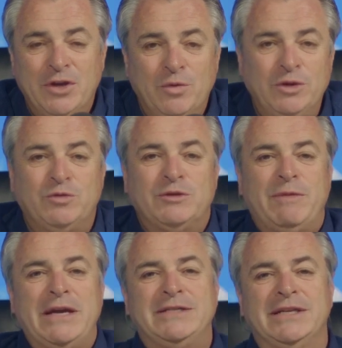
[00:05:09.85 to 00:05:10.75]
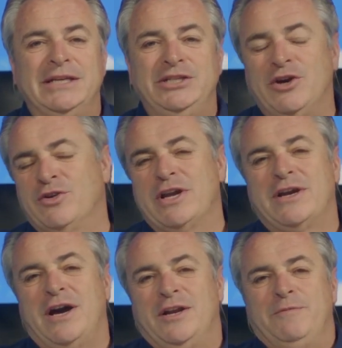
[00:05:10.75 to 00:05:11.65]
which was basically don't get
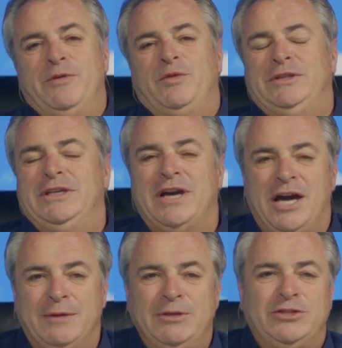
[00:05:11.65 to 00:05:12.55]
caught up in what the economy's